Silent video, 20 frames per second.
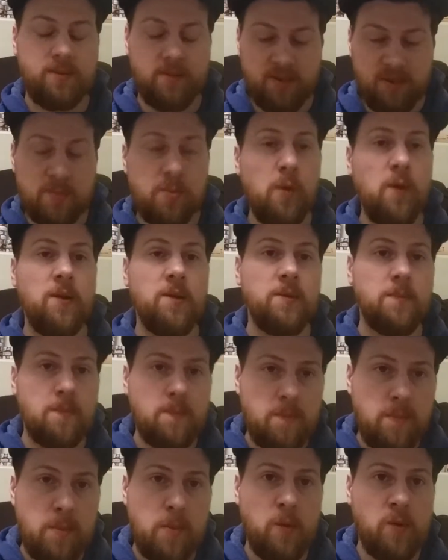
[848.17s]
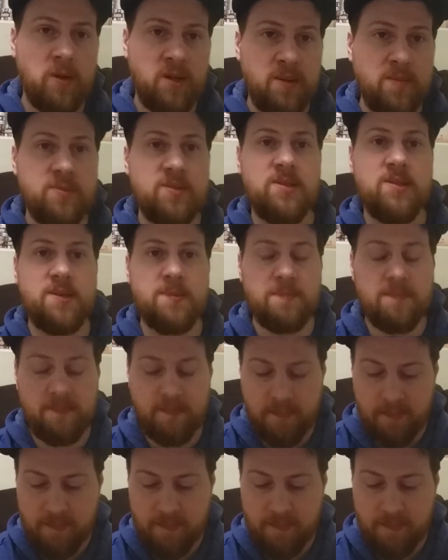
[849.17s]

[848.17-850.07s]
spoiled when it comes to dip.